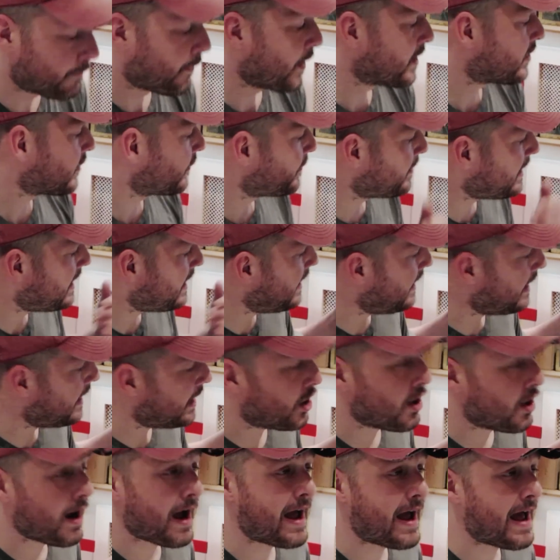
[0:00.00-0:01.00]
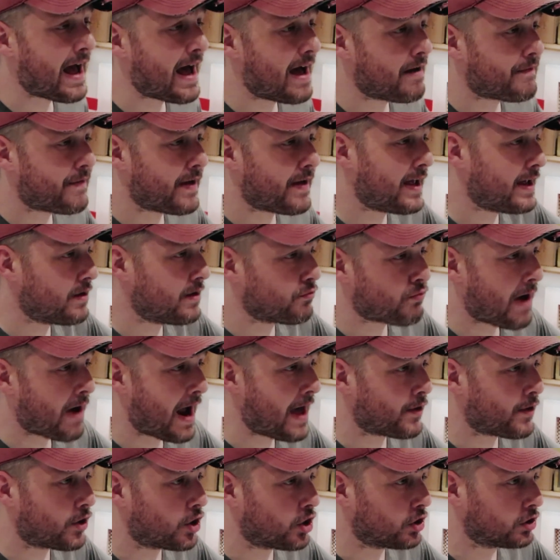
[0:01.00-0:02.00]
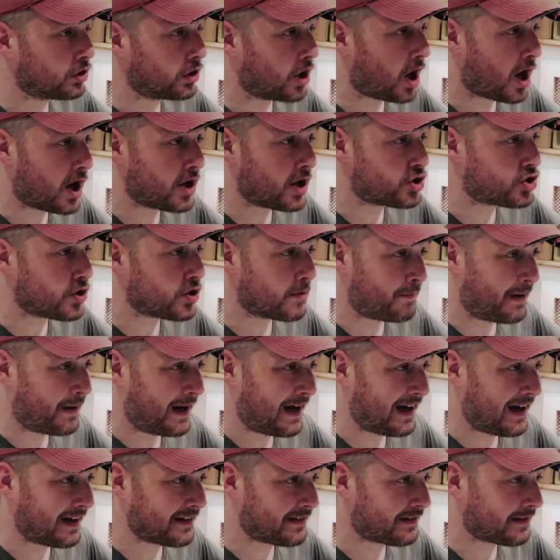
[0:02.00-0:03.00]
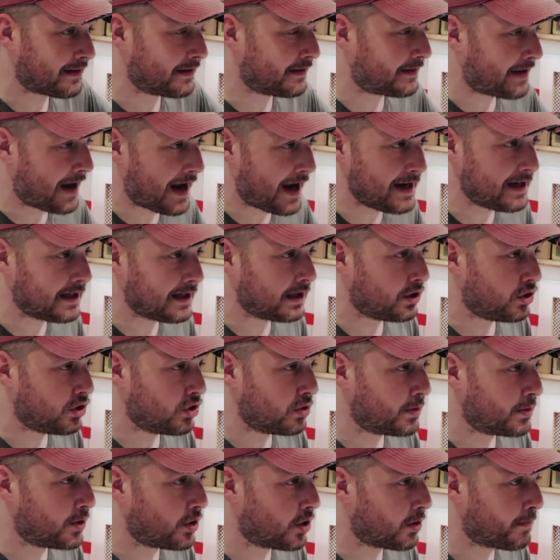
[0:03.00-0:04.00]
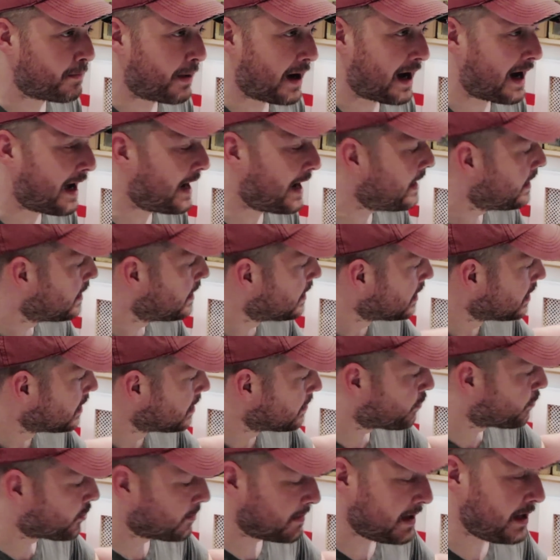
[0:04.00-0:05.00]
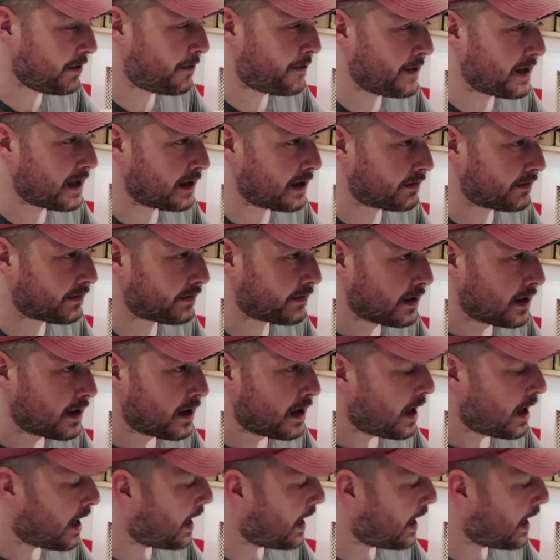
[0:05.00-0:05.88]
front of me here I have a rather large box containing a humidor by Prometheus,